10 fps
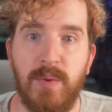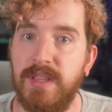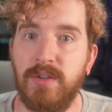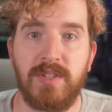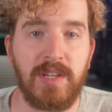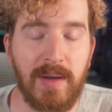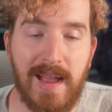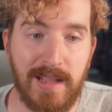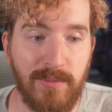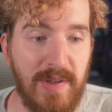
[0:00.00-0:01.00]
it. They're still
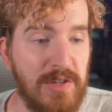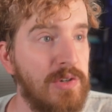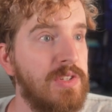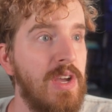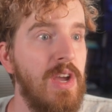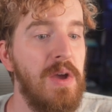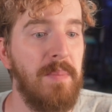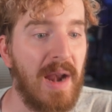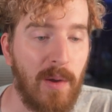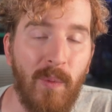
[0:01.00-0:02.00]
adding features,
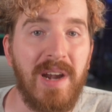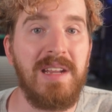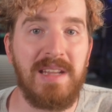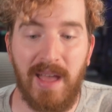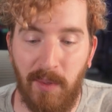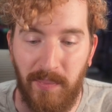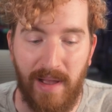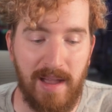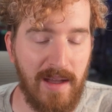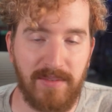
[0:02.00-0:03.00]
but I wanted to help.
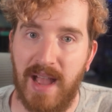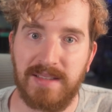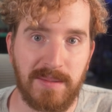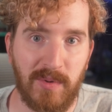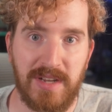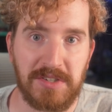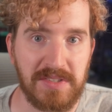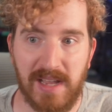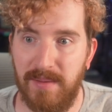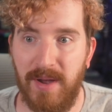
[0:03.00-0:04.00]
I, have gotten some questions
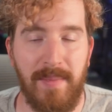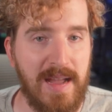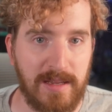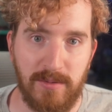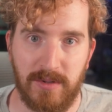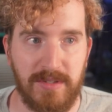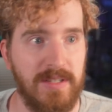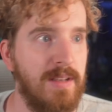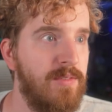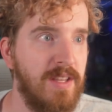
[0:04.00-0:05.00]
now about Mac users
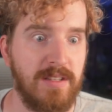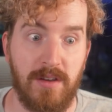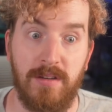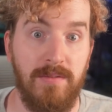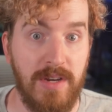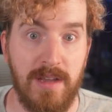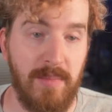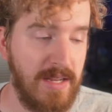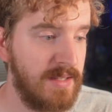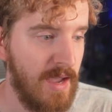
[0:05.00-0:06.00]
since everything's all NVIDIA
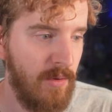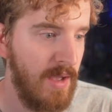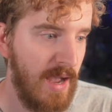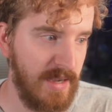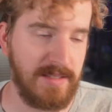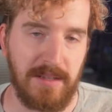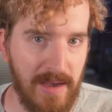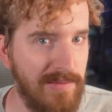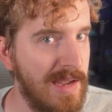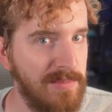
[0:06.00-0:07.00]
based now. I still
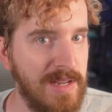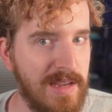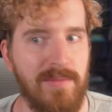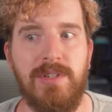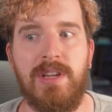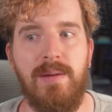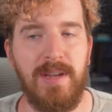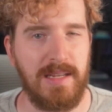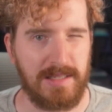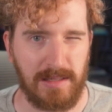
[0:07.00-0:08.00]
have AMD coverage
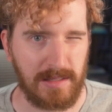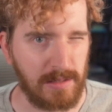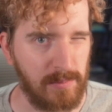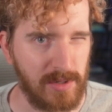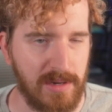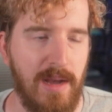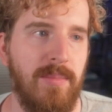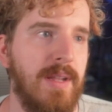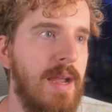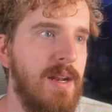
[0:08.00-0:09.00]
coming. It's a little more
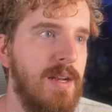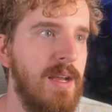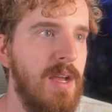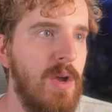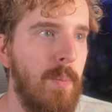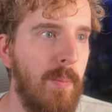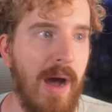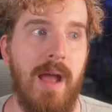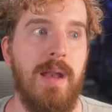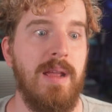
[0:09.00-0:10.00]
complicated,
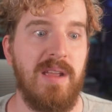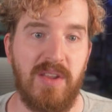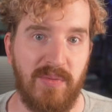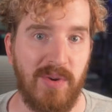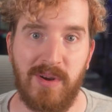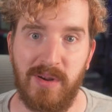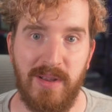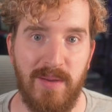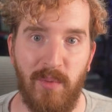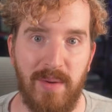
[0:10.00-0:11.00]
but if you're an
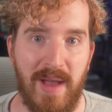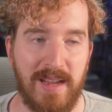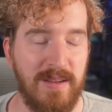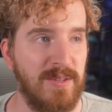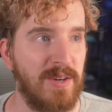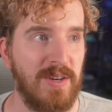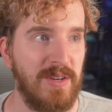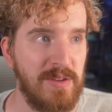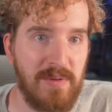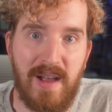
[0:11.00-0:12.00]
M1 Mac user,
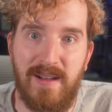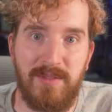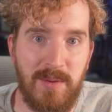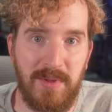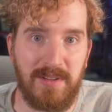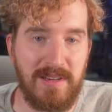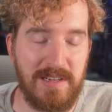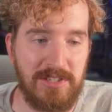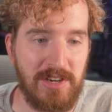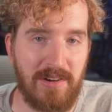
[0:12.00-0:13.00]
you now have the ability to
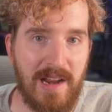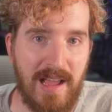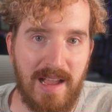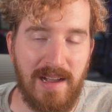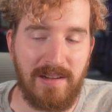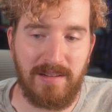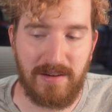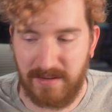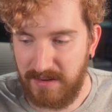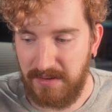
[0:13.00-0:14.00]
generate AI
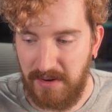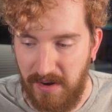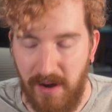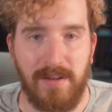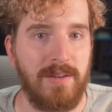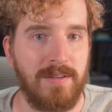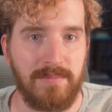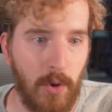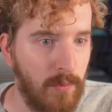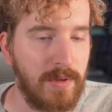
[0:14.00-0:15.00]
art on your
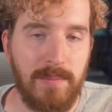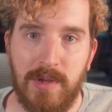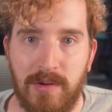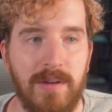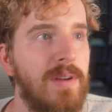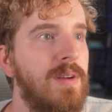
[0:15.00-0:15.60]
own computer,